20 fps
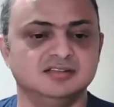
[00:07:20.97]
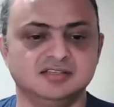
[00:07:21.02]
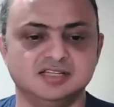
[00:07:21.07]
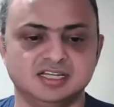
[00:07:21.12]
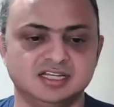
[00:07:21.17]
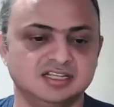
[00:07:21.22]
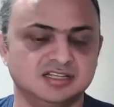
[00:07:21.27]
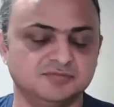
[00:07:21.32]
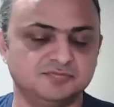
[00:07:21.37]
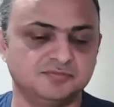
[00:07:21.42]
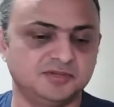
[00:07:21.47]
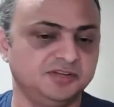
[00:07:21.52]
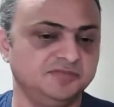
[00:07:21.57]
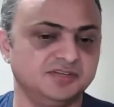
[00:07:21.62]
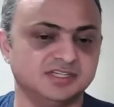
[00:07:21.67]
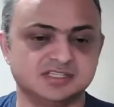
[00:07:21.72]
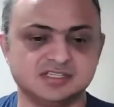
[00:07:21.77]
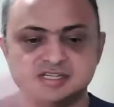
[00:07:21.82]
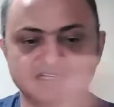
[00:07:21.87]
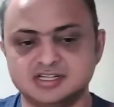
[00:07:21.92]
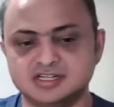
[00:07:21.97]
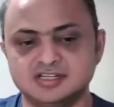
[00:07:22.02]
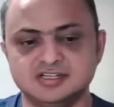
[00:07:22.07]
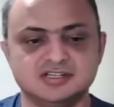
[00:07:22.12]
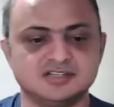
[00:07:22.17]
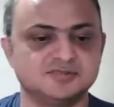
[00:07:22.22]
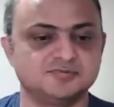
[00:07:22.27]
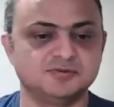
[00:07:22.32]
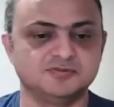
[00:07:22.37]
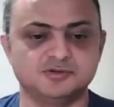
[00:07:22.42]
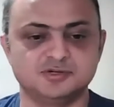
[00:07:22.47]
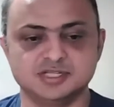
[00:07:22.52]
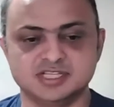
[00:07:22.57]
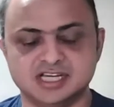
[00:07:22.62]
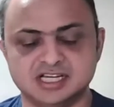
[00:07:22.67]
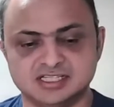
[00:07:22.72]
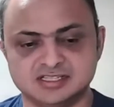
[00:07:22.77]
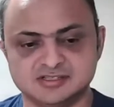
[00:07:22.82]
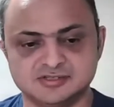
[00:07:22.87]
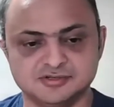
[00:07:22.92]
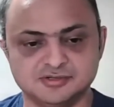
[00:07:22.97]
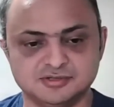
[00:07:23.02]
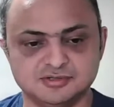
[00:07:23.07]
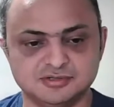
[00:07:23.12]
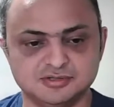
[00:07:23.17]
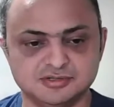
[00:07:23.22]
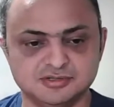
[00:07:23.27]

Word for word: than in the previous 100 years before that so